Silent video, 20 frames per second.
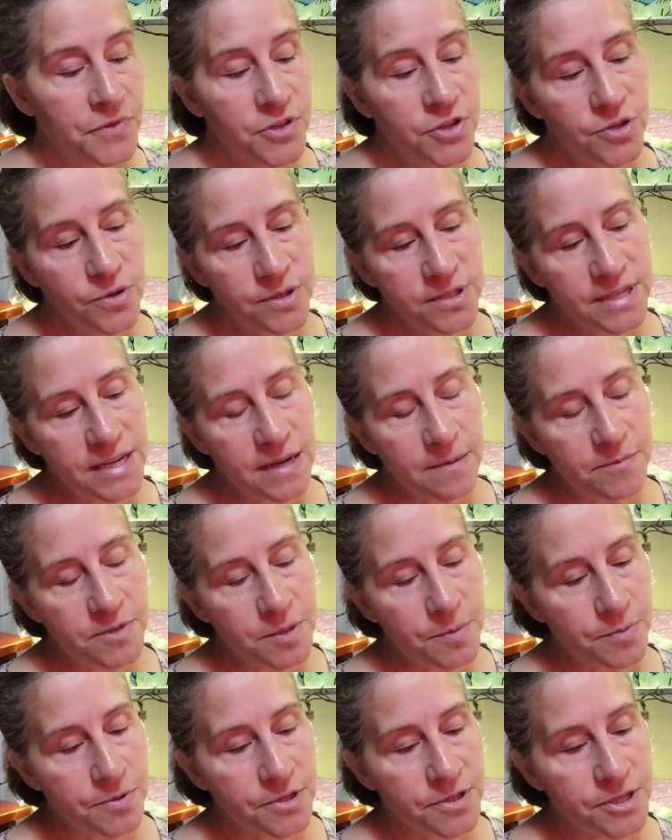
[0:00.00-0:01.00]
To attempt
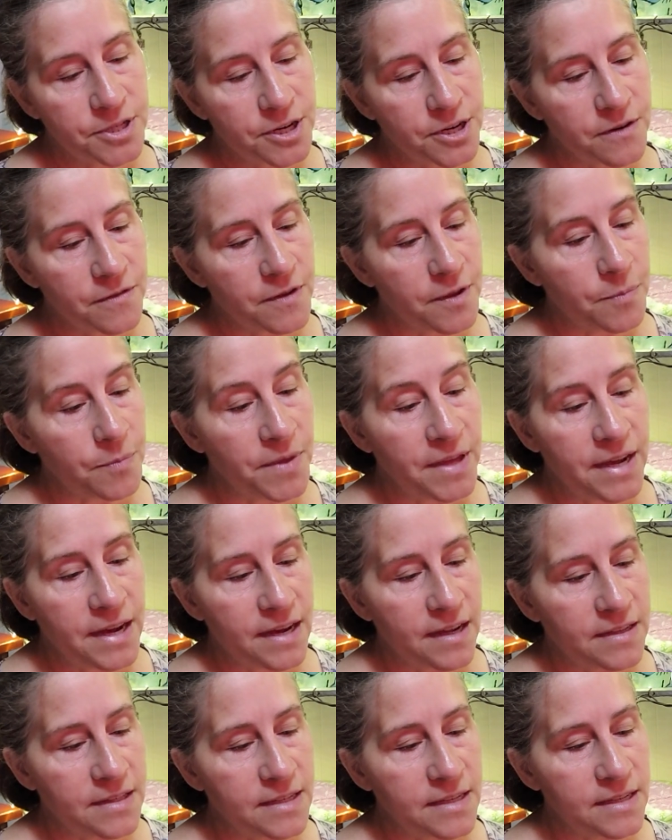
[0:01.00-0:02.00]
to preserve it
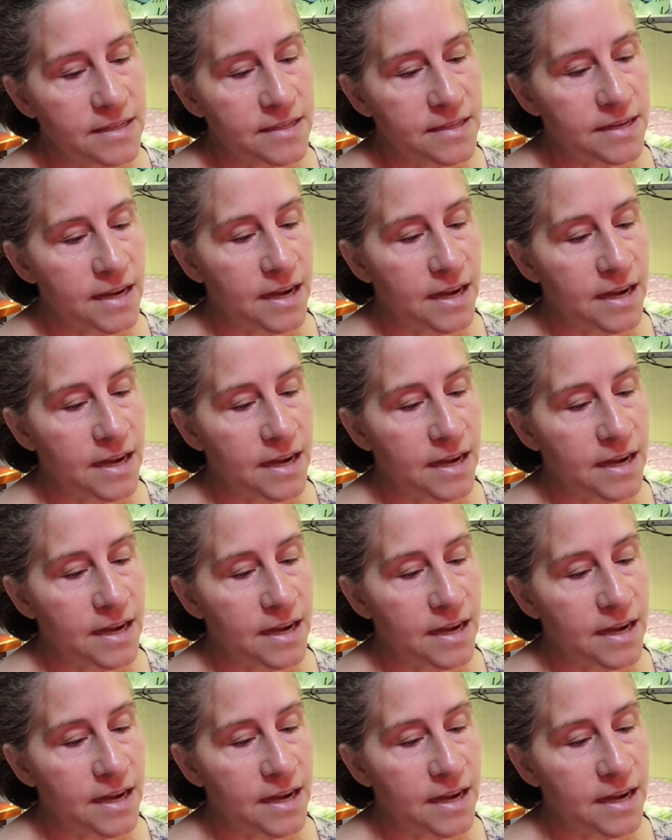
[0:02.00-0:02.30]
beyond his